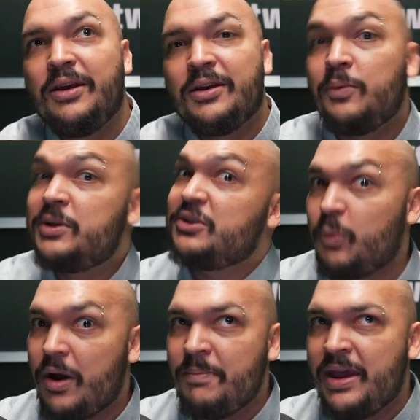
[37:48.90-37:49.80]
which is
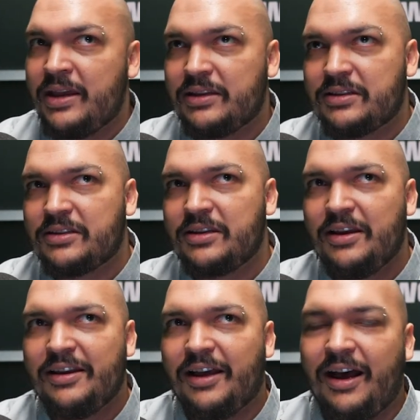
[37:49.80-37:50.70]
what makes
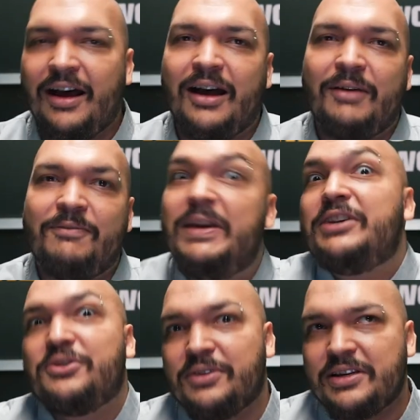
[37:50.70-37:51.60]
uh,
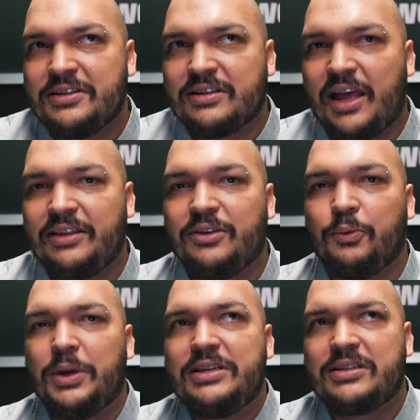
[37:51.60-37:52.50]
victories like the
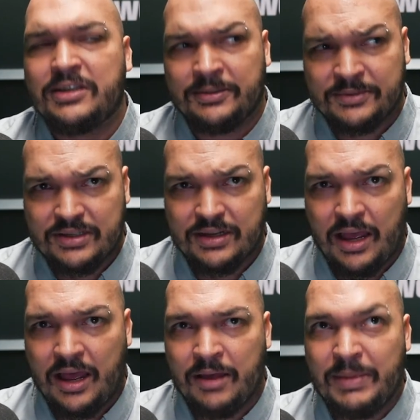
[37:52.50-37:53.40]
recent
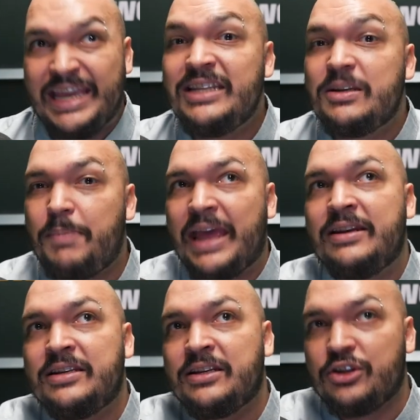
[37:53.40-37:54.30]
um,
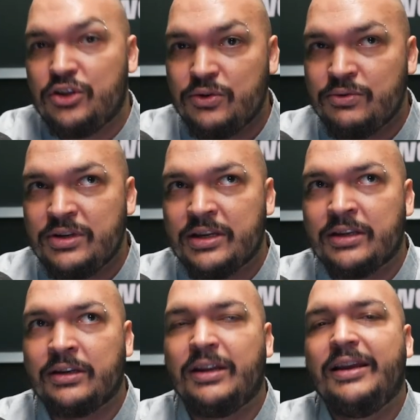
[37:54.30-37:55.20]
independent
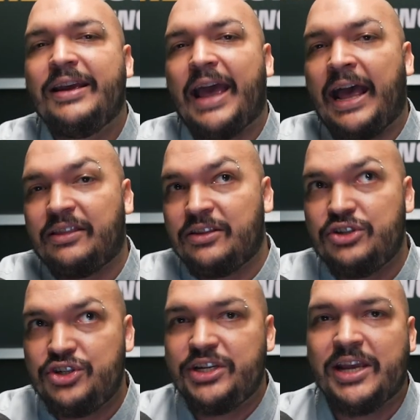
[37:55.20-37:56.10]
union at the
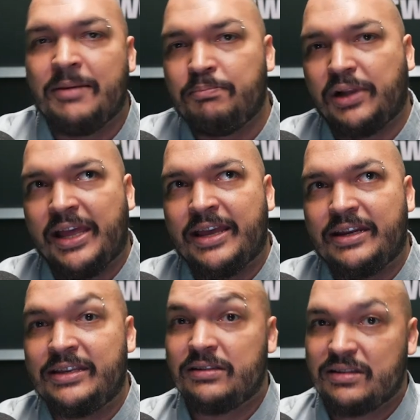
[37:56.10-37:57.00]
G M plant
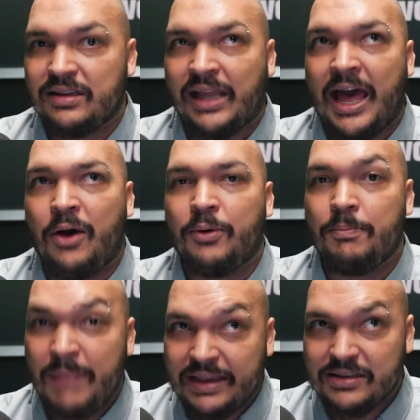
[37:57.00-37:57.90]
in Silao,
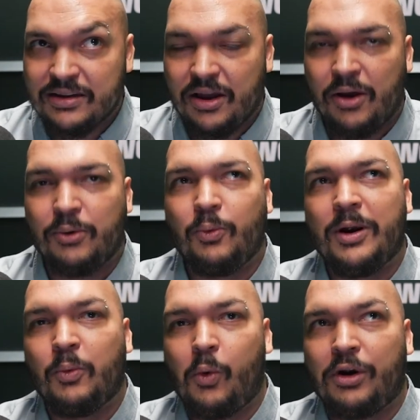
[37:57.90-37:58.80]
Mexico, where
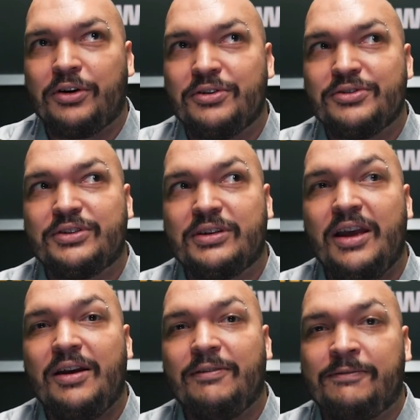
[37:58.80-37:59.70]
workers
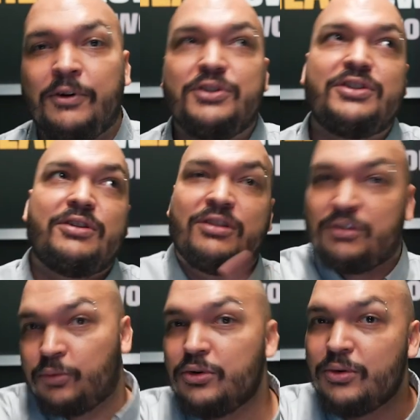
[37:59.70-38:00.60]
first
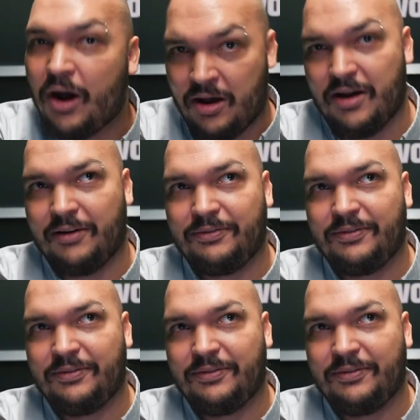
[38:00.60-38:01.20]
threw off